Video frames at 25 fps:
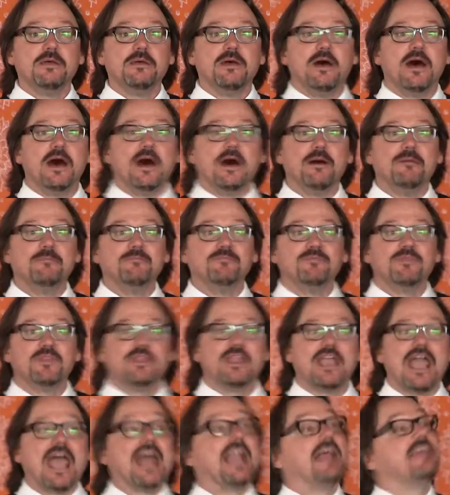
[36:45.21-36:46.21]
And
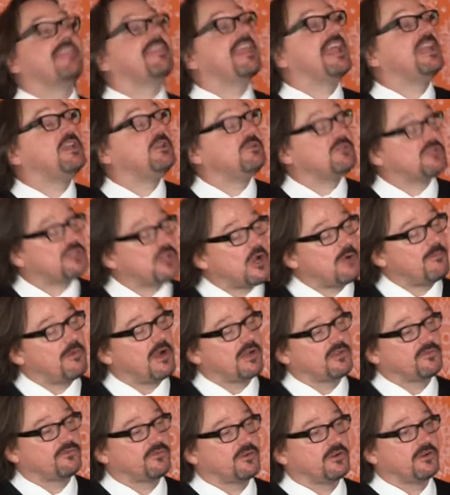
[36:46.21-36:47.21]
I thank you so
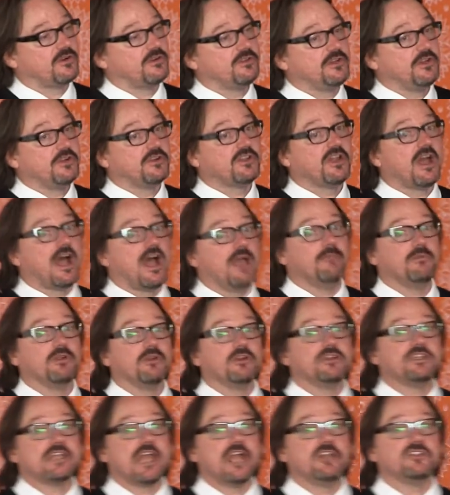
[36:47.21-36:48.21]
much for your time,
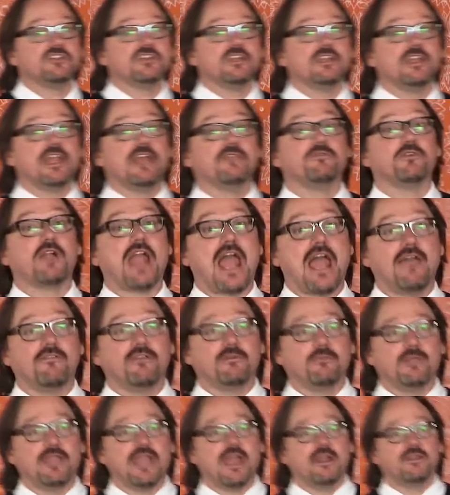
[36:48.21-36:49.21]
your attention, and for
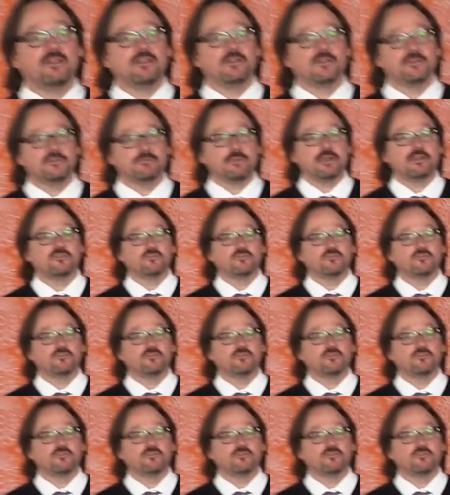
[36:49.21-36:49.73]
having me out here. It's been